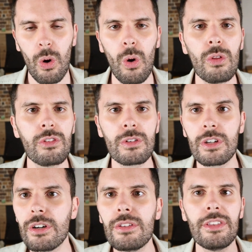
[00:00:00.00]
all the
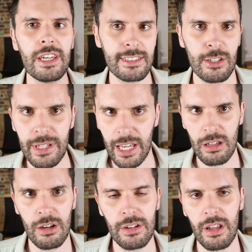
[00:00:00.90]
good things that you can
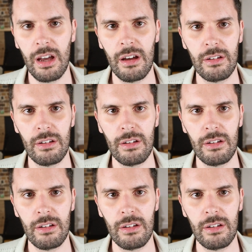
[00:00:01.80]
learn